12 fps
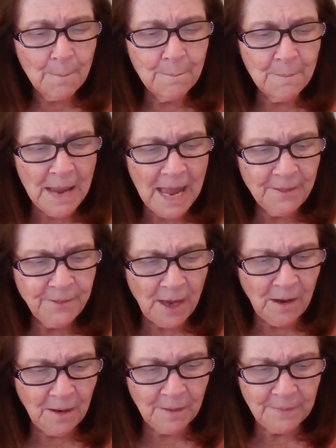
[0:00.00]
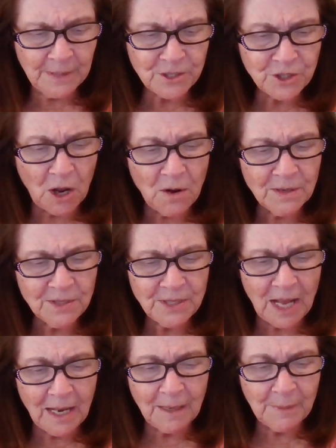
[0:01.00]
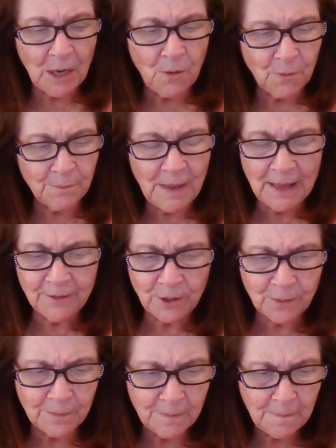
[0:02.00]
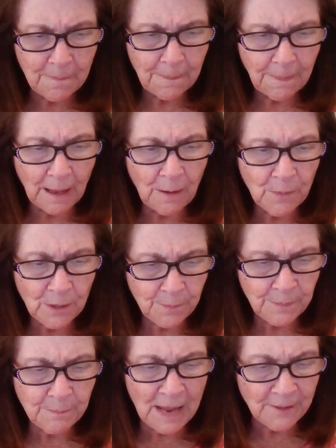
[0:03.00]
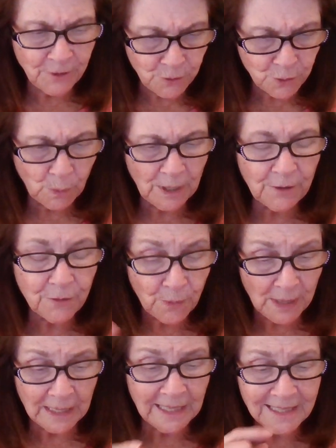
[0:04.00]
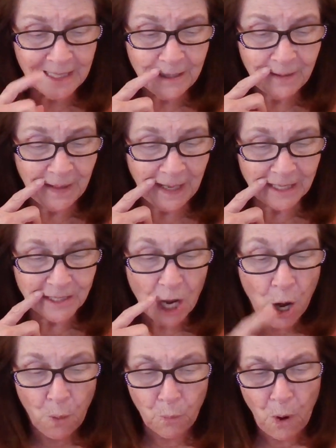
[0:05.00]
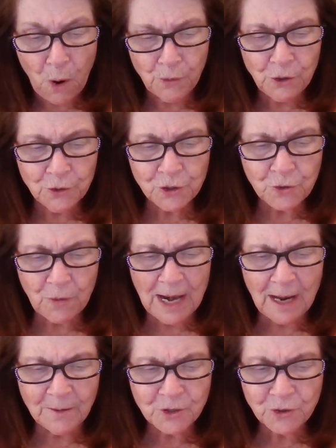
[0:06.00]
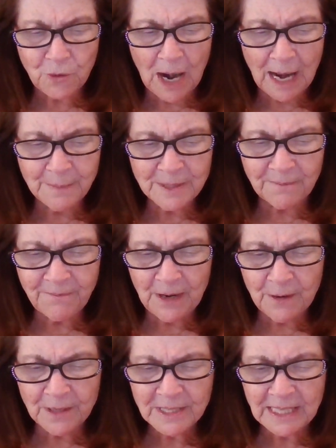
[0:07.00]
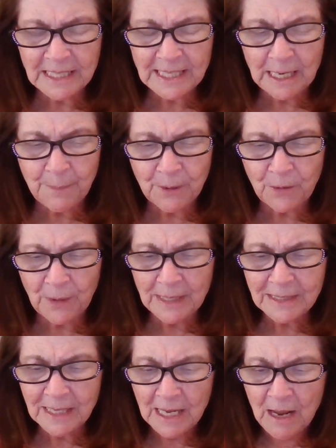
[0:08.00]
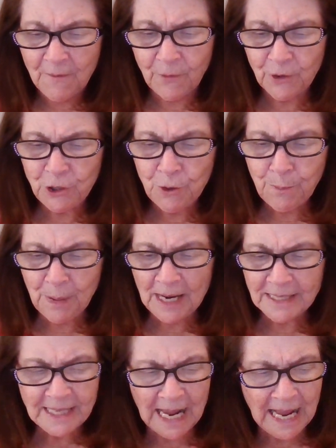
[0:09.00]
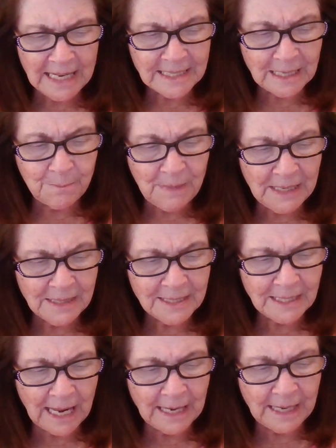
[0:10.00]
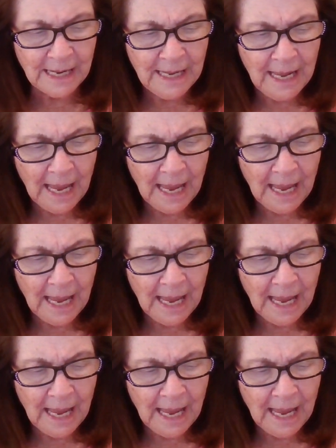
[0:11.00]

Matt, uh, Song of Solomon, oh, Matthew when Matthew 23, listen to this. Woe you scribes and Pharisees, hypocrites, for you pay tithes and mints and